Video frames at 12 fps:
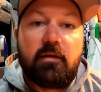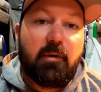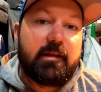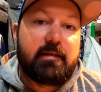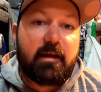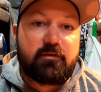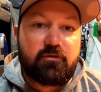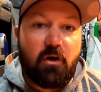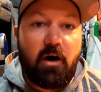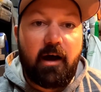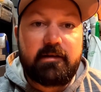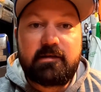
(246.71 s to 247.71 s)
So once that's
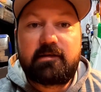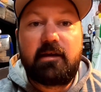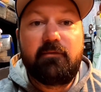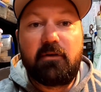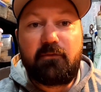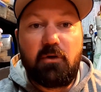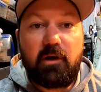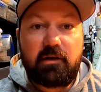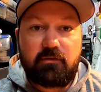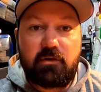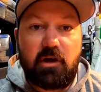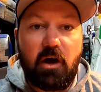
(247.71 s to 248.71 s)
dry, just give it a few
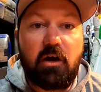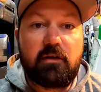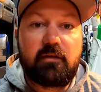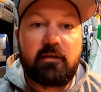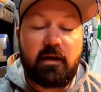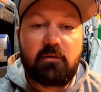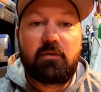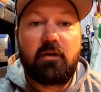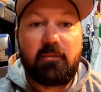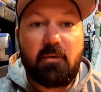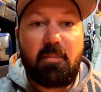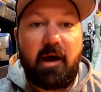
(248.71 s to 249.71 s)
extra coats, and that'll
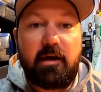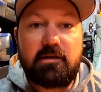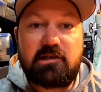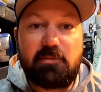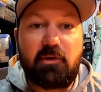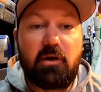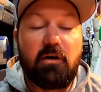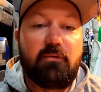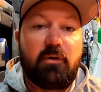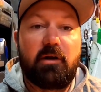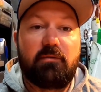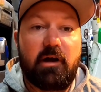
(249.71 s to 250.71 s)
stop the paint chipping
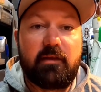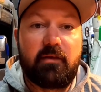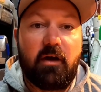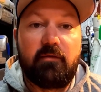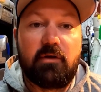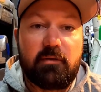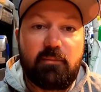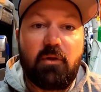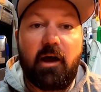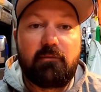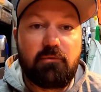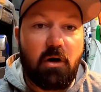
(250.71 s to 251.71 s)
off when it runs over
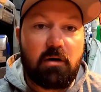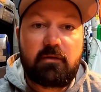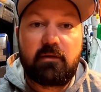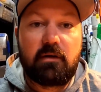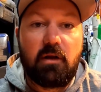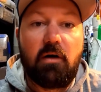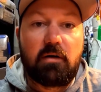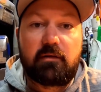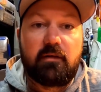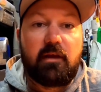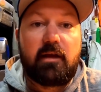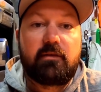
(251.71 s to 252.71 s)
like rocks and
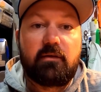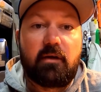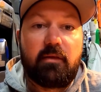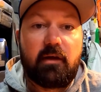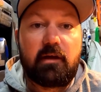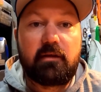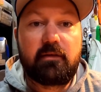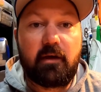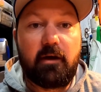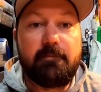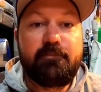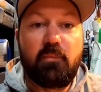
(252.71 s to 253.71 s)
logs and that sort of thing.
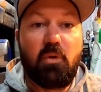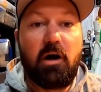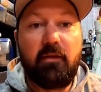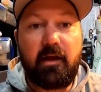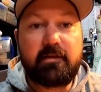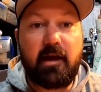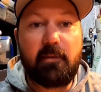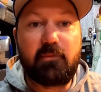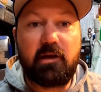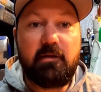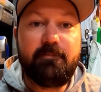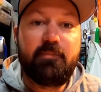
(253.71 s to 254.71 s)
So while that's
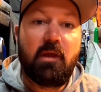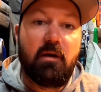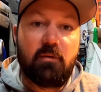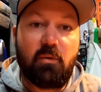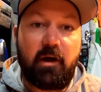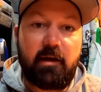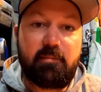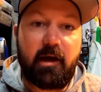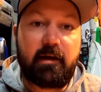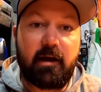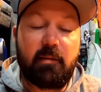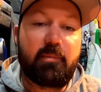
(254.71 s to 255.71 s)
happening, we'll head
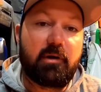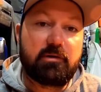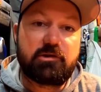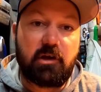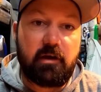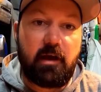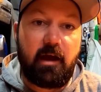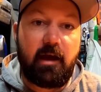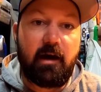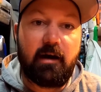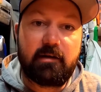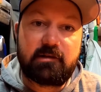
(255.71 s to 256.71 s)
back up and I'll show you
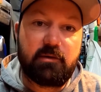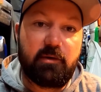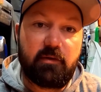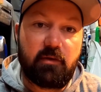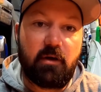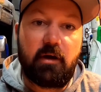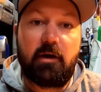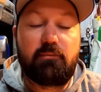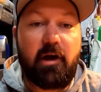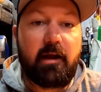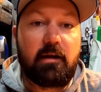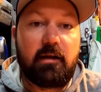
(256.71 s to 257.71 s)
how to insert a
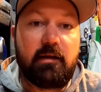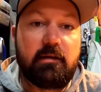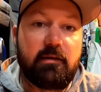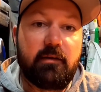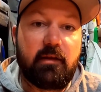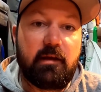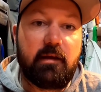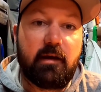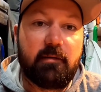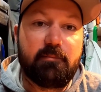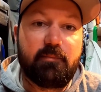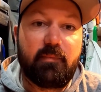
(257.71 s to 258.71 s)
rattle into
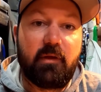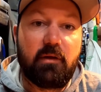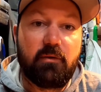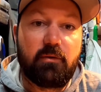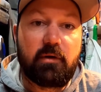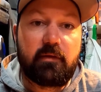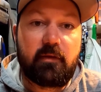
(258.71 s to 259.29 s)
the lure